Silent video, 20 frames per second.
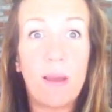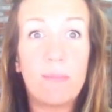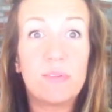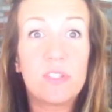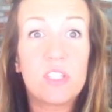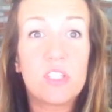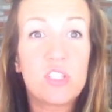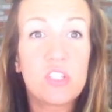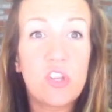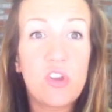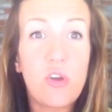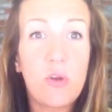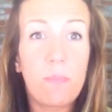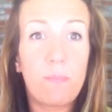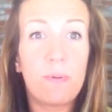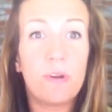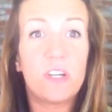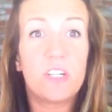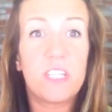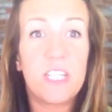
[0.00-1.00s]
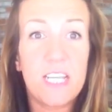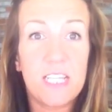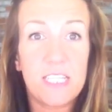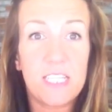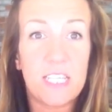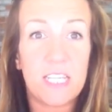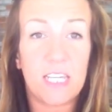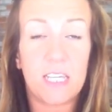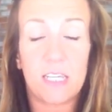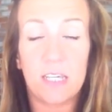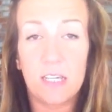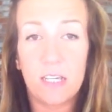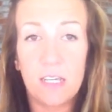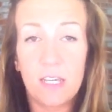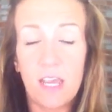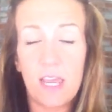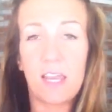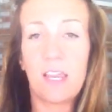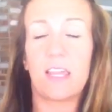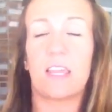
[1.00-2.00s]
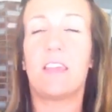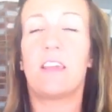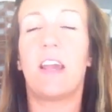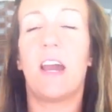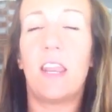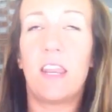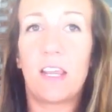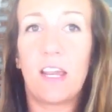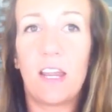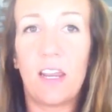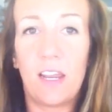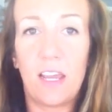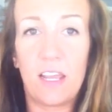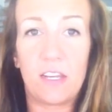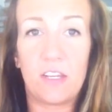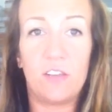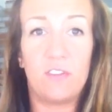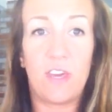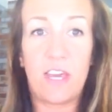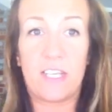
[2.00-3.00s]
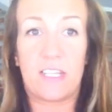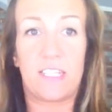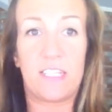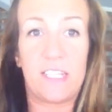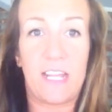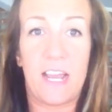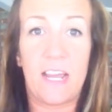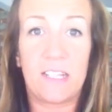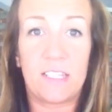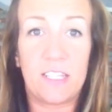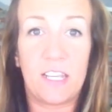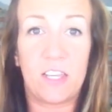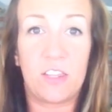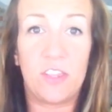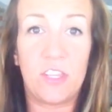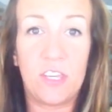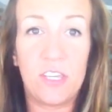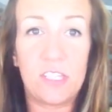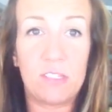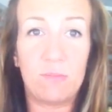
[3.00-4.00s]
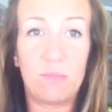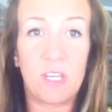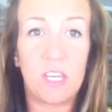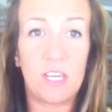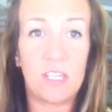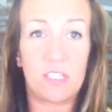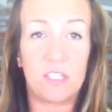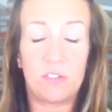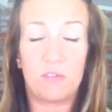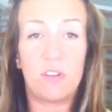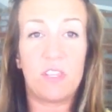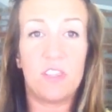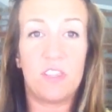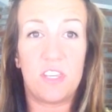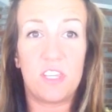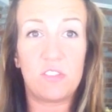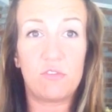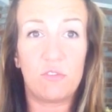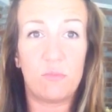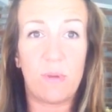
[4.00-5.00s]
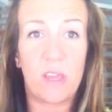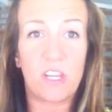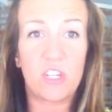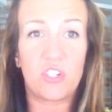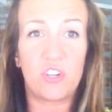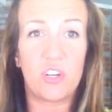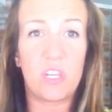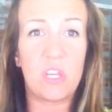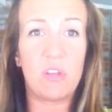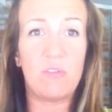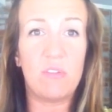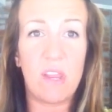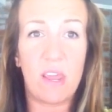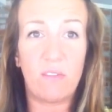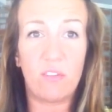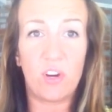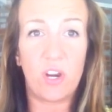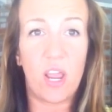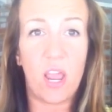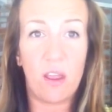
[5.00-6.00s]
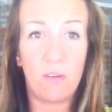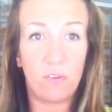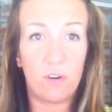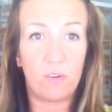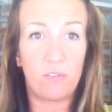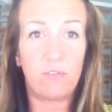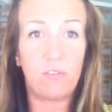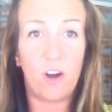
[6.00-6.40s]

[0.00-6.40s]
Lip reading: I'm super dizzy. And like you kind of got to like do that stance like this because doing this will make sure you never ever